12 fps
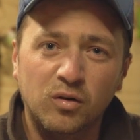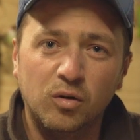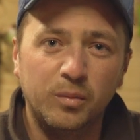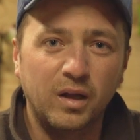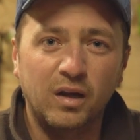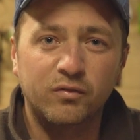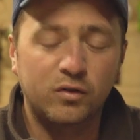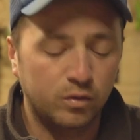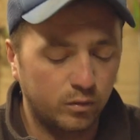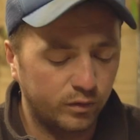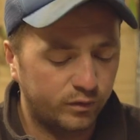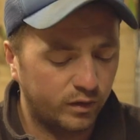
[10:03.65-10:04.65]
Normally after
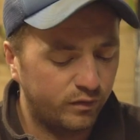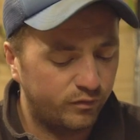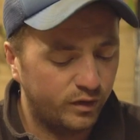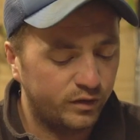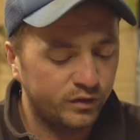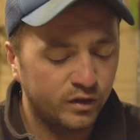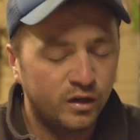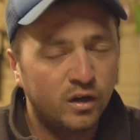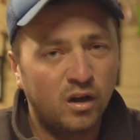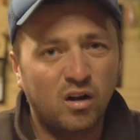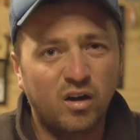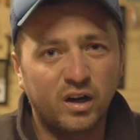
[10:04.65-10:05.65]
2 or 3 fish,
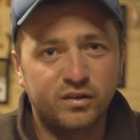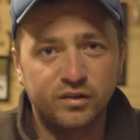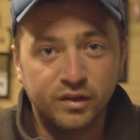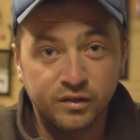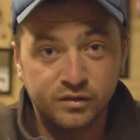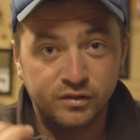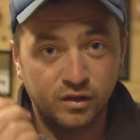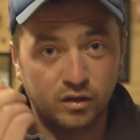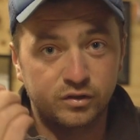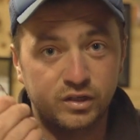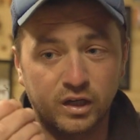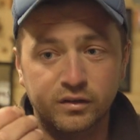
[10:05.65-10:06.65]

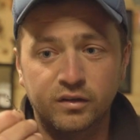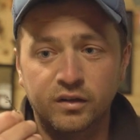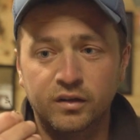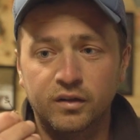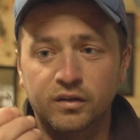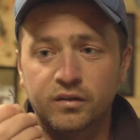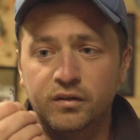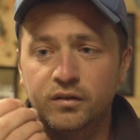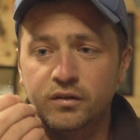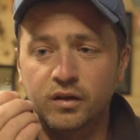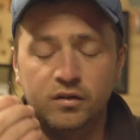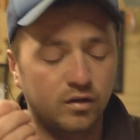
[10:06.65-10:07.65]
I'll chuck the
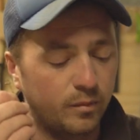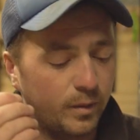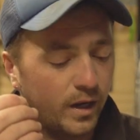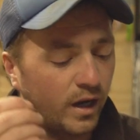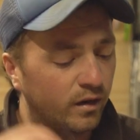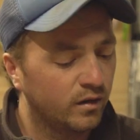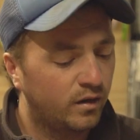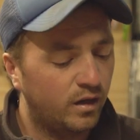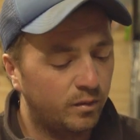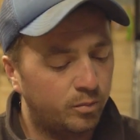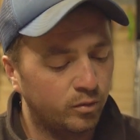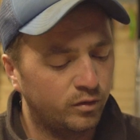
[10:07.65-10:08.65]
clip out
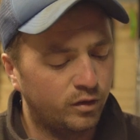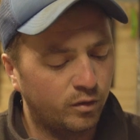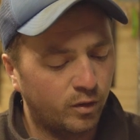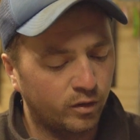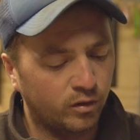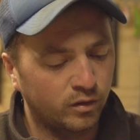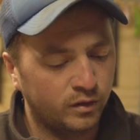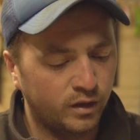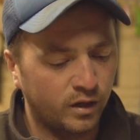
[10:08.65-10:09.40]
and put a new one on.